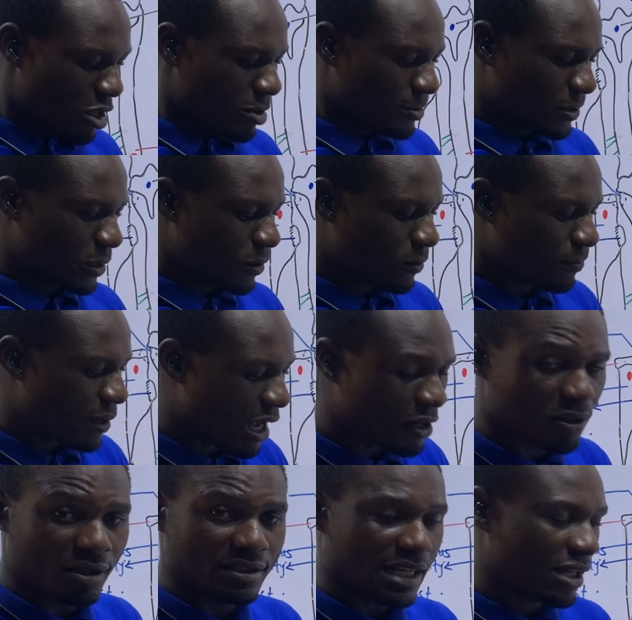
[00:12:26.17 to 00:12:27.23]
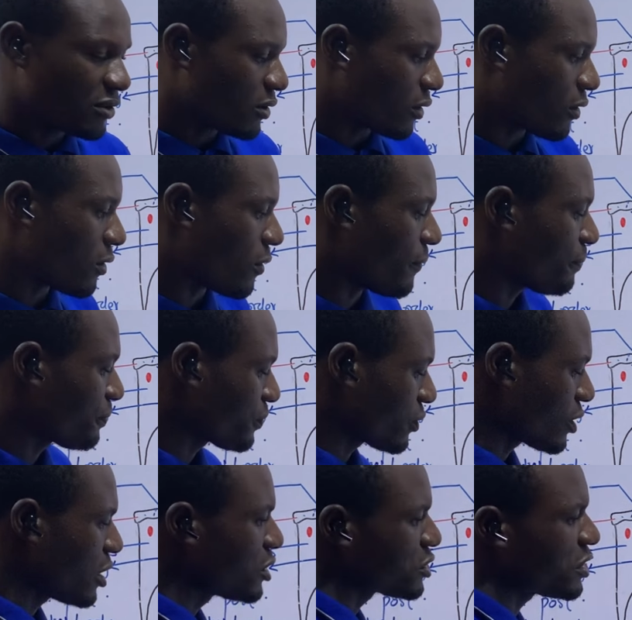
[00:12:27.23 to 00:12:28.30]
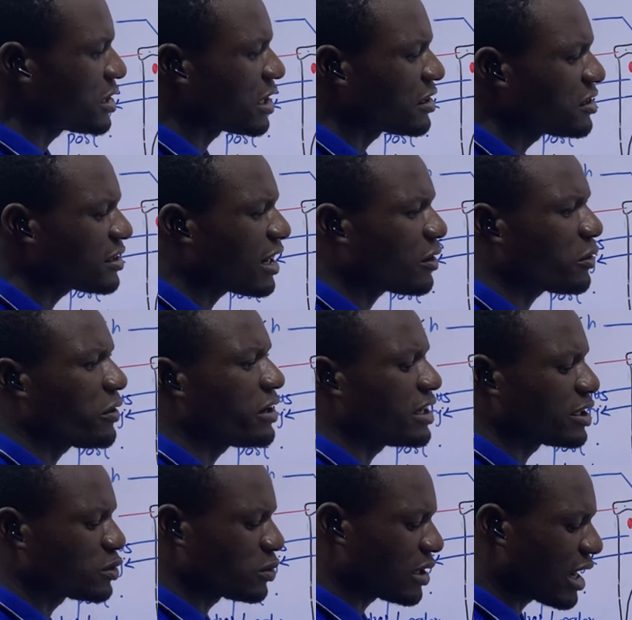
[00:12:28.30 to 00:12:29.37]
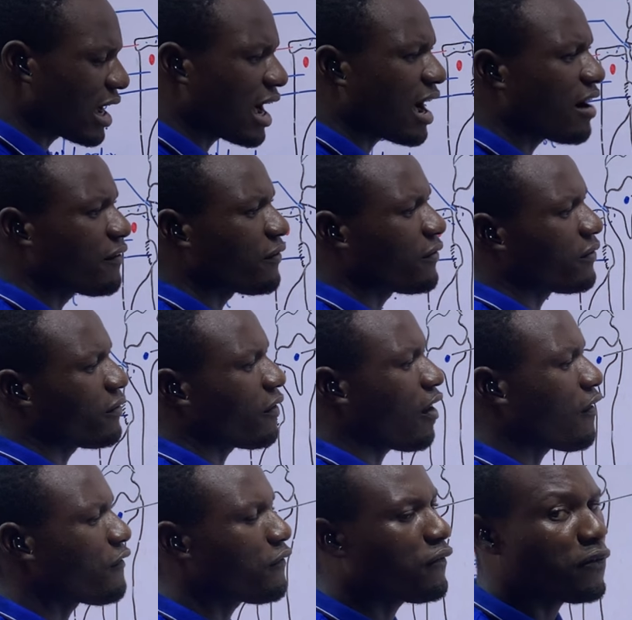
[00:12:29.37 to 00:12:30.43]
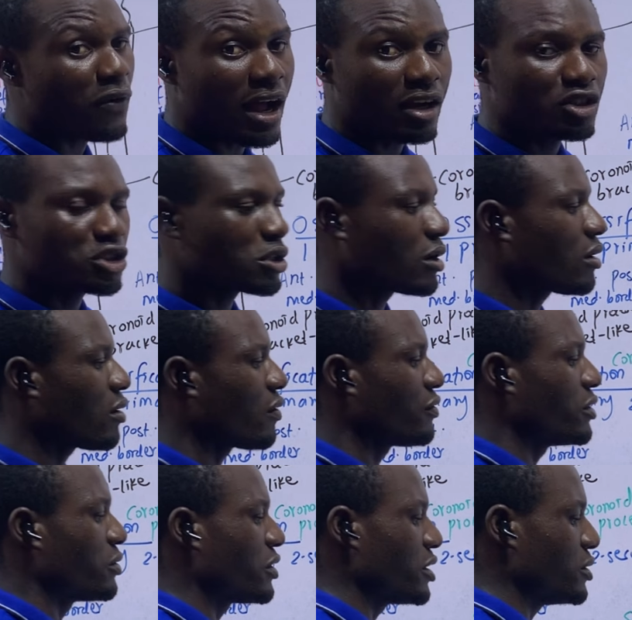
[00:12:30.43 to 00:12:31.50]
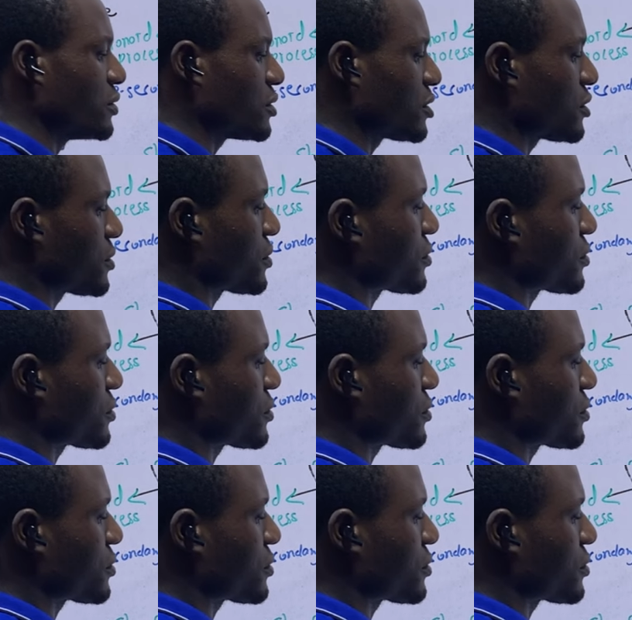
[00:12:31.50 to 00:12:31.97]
So how does that occur? So in the clinical correlates, we can have fracture of the radius.